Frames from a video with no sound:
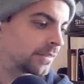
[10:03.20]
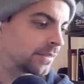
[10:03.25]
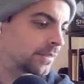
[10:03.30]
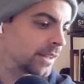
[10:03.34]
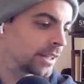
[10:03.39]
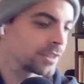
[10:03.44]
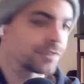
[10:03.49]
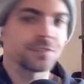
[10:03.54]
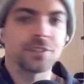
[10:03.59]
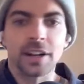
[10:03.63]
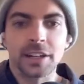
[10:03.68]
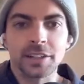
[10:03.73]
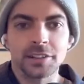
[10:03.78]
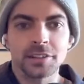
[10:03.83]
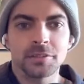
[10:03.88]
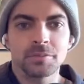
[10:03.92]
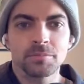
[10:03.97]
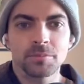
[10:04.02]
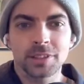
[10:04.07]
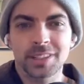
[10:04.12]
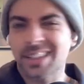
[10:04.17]
it's
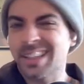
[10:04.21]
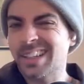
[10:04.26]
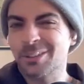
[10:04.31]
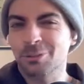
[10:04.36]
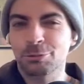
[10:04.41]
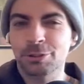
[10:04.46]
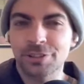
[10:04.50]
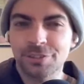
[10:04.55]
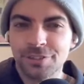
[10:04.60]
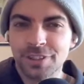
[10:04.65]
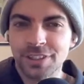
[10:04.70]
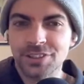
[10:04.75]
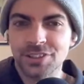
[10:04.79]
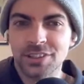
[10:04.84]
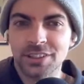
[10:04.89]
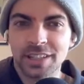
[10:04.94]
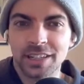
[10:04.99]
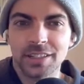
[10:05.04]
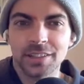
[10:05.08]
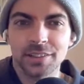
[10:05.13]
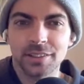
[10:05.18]
fun to get a
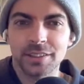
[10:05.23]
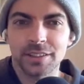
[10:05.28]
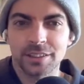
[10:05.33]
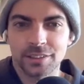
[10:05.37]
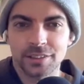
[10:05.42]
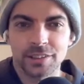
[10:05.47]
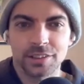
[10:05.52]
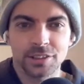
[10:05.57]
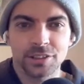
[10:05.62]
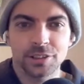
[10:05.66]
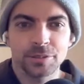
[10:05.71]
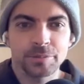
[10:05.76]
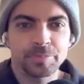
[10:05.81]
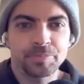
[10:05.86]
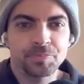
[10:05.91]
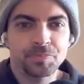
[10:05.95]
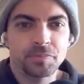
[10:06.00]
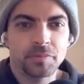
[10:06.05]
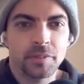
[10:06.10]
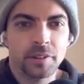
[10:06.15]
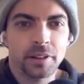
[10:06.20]
revisit kind of like this
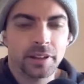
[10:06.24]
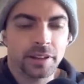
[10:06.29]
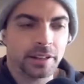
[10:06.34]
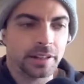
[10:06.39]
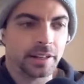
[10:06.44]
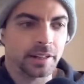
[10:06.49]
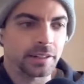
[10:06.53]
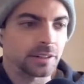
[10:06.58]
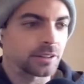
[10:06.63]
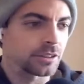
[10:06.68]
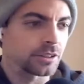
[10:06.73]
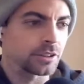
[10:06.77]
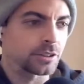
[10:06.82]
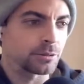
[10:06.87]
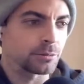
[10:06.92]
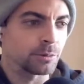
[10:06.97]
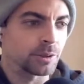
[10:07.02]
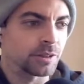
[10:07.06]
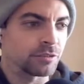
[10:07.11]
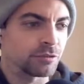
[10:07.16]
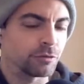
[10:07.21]
kind
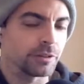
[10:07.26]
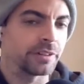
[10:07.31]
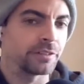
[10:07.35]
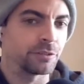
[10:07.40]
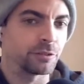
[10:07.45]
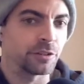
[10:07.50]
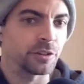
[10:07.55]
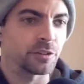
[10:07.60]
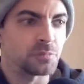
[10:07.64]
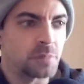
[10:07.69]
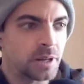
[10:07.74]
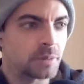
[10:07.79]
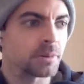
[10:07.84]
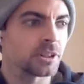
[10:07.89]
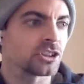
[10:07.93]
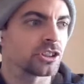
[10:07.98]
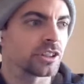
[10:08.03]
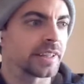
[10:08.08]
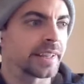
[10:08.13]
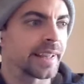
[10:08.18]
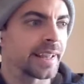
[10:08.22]
of, we've made a
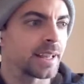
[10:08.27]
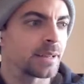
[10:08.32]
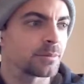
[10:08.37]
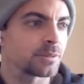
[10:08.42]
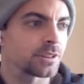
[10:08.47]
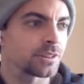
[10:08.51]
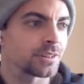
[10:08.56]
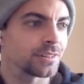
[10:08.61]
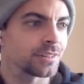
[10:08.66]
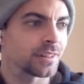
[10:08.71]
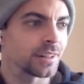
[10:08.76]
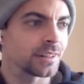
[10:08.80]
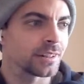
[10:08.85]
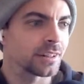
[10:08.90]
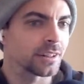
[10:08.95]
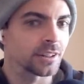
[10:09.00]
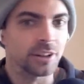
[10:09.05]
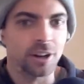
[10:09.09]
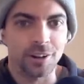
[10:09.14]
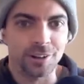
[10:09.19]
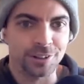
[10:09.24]
bunch of games, and
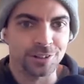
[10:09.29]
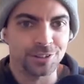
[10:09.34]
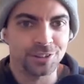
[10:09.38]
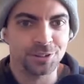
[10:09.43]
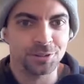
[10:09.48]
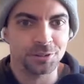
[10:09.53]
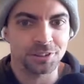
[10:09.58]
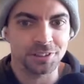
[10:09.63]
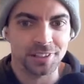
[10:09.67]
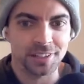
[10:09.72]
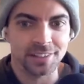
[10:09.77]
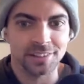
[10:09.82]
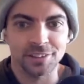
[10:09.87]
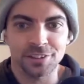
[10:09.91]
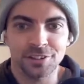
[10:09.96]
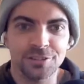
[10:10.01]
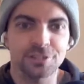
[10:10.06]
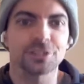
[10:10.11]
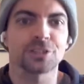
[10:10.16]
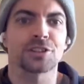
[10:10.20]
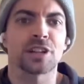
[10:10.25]
Acarios was like this
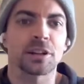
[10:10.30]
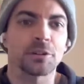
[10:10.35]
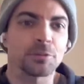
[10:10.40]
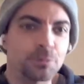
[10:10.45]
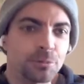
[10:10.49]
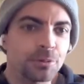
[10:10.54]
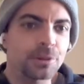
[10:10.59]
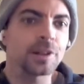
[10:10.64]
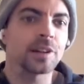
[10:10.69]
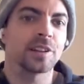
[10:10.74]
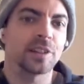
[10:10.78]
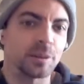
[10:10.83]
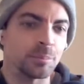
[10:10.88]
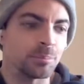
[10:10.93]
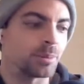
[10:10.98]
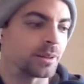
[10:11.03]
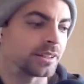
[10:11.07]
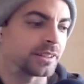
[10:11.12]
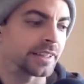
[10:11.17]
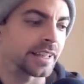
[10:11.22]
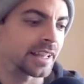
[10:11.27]
first like really
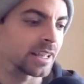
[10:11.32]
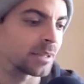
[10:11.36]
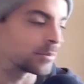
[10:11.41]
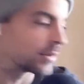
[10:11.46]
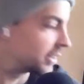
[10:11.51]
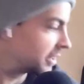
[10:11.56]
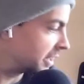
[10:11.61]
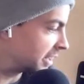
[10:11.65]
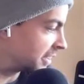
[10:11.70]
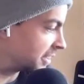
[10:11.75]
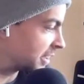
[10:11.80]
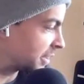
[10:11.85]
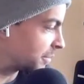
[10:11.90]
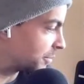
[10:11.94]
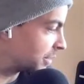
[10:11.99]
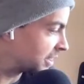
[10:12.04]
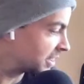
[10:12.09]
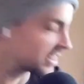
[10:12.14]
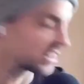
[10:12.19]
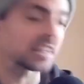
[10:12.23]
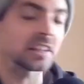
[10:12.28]
big game, and in some
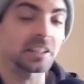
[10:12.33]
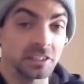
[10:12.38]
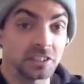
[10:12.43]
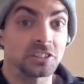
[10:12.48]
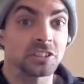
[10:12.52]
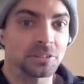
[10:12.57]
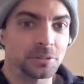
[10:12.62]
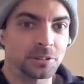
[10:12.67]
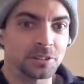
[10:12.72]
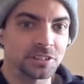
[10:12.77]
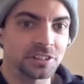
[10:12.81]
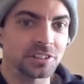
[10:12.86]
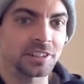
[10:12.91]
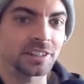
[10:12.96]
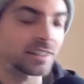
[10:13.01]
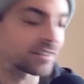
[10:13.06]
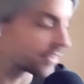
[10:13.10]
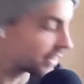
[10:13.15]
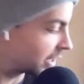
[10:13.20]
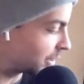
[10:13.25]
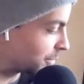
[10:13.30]
ways like is
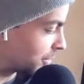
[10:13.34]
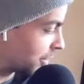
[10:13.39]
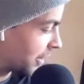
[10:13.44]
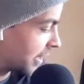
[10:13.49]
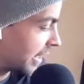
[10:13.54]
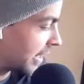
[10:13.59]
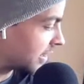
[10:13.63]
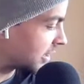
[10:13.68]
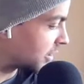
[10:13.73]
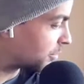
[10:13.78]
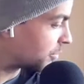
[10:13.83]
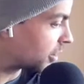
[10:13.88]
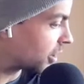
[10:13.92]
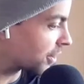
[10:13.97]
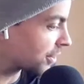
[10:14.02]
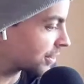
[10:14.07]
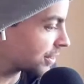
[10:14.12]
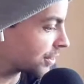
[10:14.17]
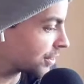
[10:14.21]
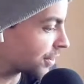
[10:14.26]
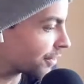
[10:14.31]
significant. I'm looking at some
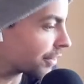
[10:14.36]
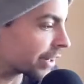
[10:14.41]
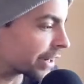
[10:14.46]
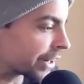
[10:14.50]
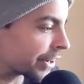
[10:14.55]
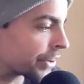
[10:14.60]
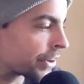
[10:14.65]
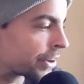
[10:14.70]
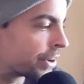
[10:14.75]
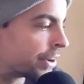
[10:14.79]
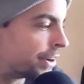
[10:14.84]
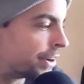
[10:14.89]
boxes over here.